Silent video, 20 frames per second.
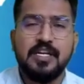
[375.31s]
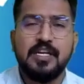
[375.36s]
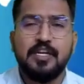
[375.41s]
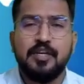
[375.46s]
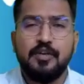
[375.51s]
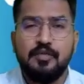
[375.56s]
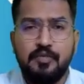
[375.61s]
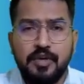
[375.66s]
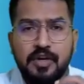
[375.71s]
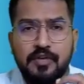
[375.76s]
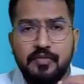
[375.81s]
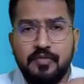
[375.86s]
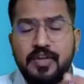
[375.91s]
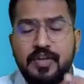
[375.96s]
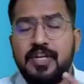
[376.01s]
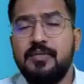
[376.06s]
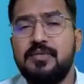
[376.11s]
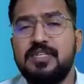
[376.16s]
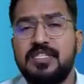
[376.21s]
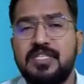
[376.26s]
If you are very
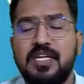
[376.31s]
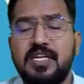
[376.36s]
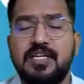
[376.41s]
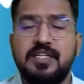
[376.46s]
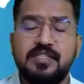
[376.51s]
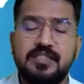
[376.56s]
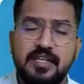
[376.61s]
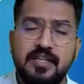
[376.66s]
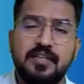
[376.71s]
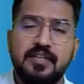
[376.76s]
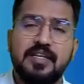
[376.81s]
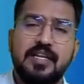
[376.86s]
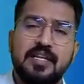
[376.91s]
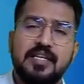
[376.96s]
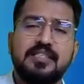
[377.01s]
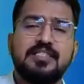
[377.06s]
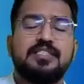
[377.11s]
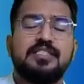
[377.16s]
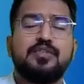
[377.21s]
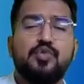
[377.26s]
much lucky, so there
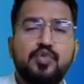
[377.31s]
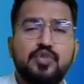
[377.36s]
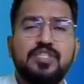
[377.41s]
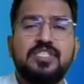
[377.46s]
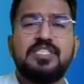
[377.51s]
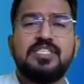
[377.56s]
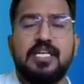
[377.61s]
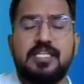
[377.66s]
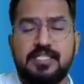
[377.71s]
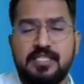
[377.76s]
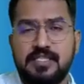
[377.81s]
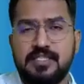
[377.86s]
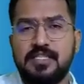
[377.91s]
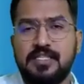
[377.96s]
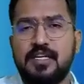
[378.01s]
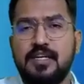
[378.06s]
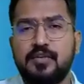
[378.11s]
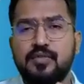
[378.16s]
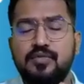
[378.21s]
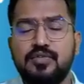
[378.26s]
are good
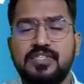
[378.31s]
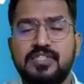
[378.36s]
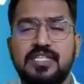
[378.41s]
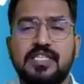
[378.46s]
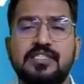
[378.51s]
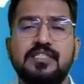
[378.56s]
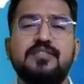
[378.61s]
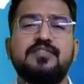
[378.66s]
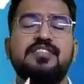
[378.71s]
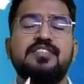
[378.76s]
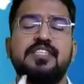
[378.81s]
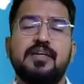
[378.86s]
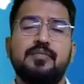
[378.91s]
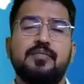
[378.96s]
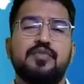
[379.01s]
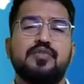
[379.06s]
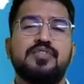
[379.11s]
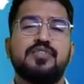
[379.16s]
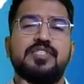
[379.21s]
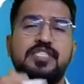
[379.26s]
chances same
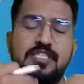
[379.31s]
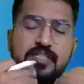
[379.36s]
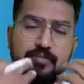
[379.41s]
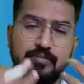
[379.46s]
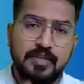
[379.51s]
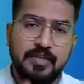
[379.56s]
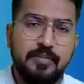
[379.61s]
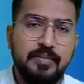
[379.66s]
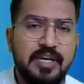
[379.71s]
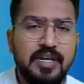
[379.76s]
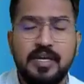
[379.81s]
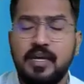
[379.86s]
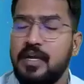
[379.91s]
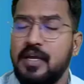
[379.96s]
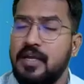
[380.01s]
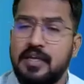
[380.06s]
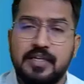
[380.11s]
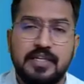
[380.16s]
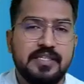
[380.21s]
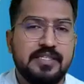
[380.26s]
questions may be
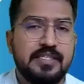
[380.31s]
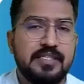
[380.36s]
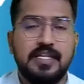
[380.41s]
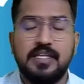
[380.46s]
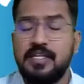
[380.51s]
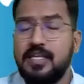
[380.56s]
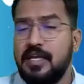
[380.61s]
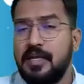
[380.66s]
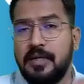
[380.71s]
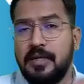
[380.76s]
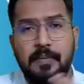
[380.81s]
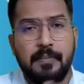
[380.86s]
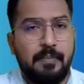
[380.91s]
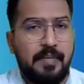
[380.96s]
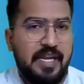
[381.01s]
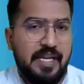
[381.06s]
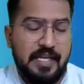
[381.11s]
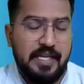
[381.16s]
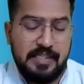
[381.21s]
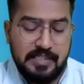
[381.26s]
tested in the
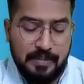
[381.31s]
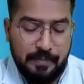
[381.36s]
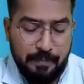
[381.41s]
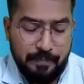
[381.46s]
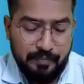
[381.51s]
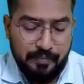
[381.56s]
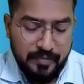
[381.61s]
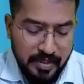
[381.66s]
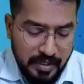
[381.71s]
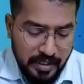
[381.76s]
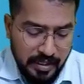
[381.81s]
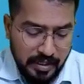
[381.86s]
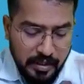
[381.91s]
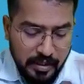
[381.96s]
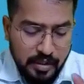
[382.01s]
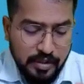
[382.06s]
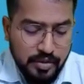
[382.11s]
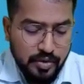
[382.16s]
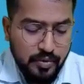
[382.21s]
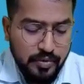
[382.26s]
main exam, right?
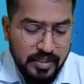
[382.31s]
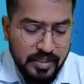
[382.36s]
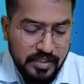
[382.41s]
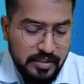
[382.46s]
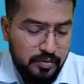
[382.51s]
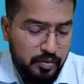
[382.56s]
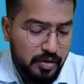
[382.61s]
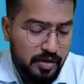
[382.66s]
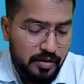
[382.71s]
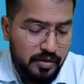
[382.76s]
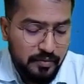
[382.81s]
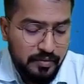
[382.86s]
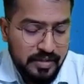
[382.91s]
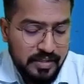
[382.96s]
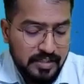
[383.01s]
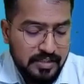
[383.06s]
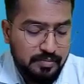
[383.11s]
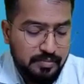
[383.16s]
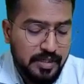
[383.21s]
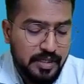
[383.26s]
So that is what with
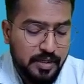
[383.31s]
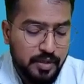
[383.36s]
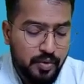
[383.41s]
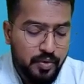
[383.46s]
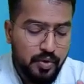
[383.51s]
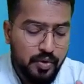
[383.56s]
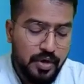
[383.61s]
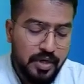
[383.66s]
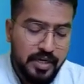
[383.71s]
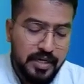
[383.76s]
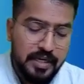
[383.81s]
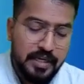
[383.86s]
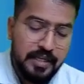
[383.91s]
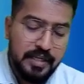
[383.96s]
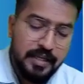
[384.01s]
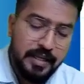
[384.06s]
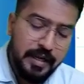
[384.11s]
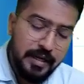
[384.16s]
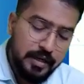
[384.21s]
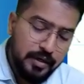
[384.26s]
respect to
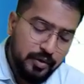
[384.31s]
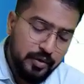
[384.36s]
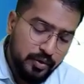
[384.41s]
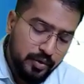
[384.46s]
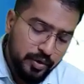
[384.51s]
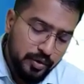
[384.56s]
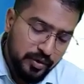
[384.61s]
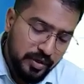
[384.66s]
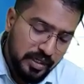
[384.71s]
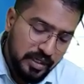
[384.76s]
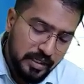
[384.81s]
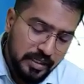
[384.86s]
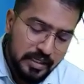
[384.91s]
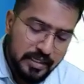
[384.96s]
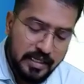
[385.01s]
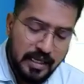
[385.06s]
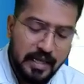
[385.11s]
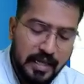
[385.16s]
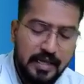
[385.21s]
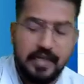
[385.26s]
day 2 your
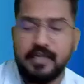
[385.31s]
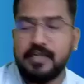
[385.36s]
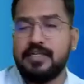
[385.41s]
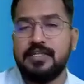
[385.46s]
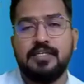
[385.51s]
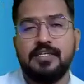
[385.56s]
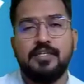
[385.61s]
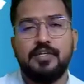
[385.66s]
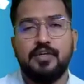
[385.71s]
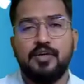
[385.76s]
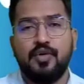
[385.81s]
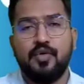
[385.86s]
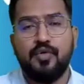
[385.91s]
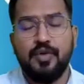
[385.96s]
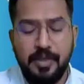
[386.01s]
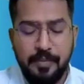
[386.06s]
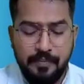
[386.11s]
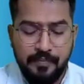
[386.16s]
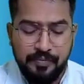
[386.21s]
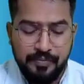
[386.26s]
target.
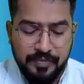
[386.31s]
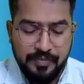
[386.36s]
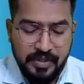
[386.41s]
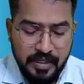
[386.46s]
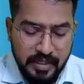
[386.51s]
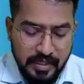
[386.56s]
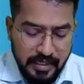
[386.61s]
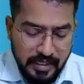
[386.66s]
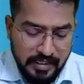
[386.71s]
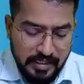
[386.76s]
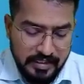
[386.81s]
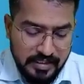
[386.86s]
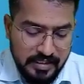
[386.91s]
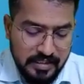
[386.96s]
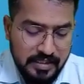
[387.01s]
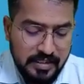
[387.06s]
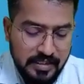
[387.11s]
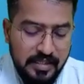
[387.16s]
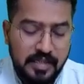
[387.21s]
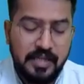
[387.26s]
Okay,
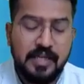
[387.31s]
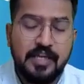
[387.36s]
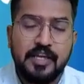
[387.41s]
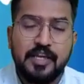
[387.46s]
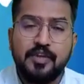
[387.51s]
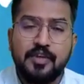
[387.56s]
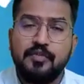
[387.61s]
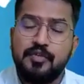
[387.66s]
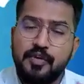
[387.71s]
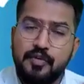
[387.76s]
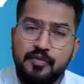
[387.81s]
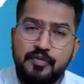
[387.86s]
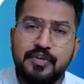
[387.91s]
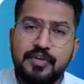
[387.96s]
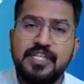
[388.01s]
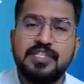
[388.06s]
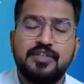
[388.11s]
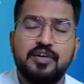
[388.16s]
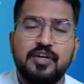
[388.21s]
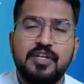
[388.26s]
next, if you have
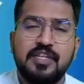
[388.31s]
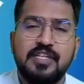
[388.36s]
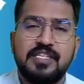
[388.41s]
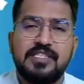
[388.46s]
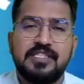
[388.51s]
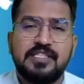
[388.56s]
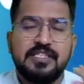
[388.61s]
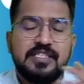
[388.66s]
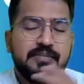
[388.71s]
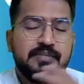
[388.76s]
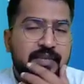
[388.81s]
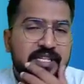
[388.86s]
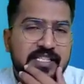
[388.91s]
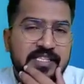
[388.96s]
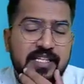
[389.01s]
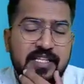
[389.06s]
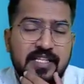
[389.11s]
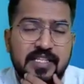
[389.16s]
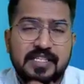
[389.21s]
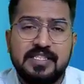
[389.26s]
finished all these things, please
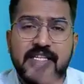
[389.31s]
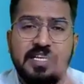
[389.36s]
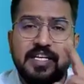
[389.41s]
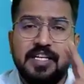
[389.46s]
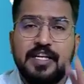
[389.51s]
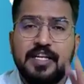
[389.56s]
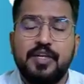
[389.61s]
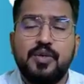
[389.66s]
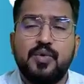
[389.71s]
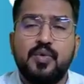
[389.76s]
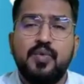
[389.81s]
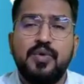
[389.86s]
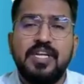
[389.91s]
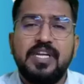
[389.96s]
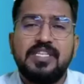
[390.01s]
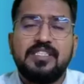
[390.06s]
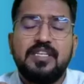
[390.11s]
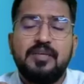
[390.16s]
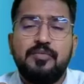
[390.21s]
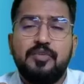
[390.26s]
understand in 2
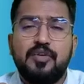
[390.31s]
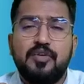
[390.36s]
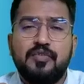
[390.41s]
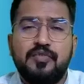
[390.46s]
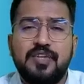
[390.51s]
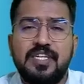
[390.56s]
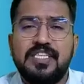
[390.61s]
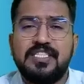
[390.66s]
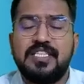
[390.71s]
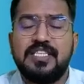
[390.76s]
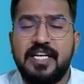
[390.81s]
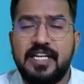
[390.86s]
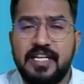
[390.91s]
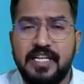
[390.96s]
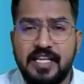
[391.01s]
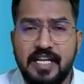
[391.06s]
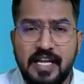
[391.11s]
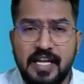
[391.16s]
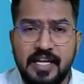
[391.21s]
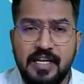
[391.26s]
days time you have finished
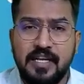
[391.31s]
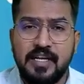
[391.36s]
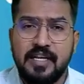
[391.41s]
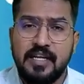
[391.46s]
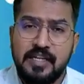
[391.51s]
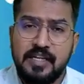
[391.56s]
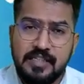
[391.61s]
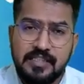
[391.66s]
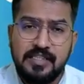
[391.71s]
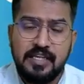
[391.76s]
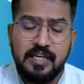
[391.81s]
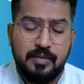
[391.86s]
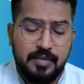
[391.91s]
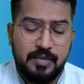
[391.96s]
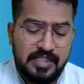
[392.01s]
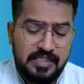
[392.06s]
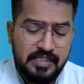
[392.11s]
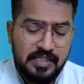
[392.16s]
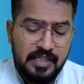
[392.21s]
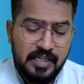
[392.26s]
entire
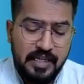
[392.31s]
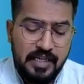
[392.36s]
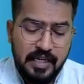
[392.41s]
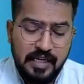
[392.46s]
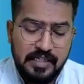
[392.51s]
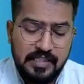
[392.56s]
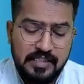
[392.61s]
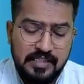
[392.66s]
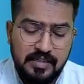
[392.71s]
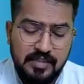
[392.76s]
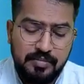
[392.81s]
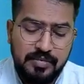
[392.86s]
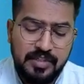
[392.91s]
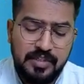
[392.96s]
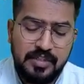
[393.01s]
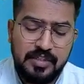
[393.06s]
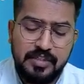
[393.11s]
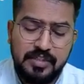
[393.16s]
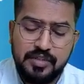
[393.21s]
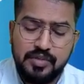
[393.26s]
syllabus except
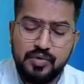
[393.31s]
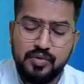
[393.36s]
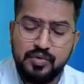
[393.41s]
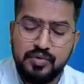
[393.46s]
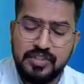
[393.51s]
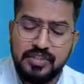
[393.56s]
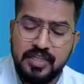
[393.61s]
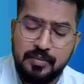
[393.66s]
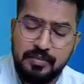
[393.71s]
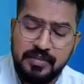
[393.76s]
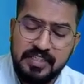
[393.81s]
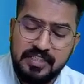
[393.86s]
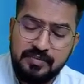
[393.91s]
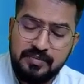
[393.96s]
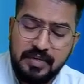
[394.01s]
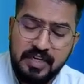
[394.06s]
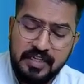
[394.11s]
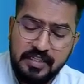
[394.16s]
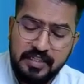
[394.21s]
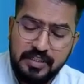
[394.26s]
these 2 chapters,
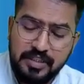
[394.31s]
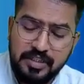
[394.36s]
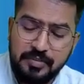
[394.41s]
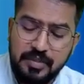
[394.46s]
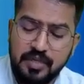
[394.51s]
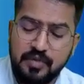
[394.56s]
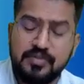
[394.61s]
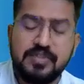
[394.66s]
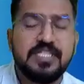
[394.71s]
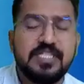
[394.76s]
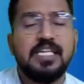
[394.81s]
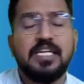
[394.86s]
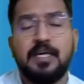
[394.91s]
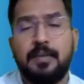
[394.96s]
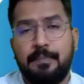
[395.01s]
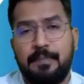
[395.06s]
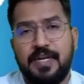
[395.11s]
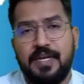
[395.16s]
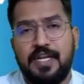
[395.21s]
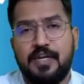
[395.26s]
partnership accounts and
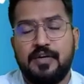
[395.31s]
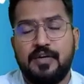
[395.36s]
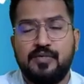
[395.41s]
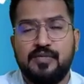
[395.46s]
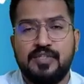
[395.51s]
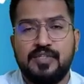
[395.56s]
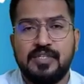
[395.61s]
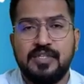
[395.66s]
company accounts.